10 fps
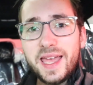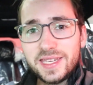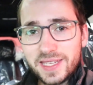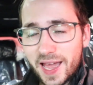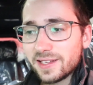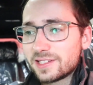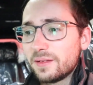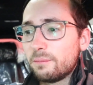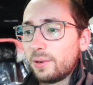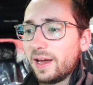Yes,
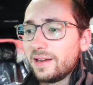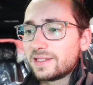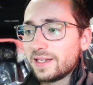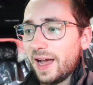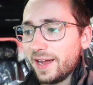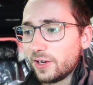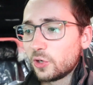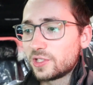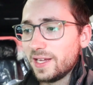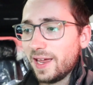but I
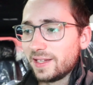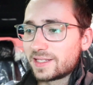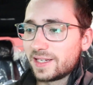understand it's